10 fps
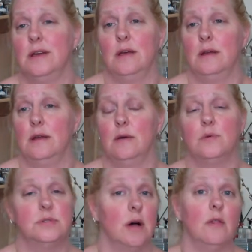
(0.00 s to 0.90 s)
and it
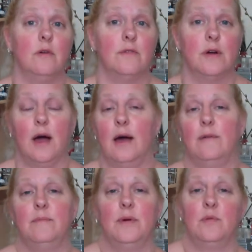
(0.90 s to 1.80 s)
was all over.
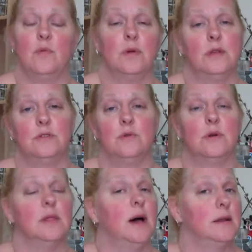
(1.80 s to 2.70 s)
I've been really doing
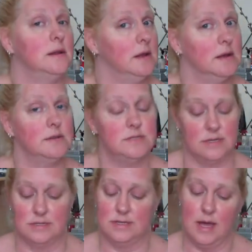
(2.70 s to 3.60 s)
a lot of knitting
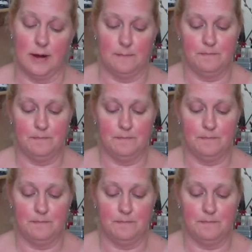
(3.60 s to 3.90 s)
since then.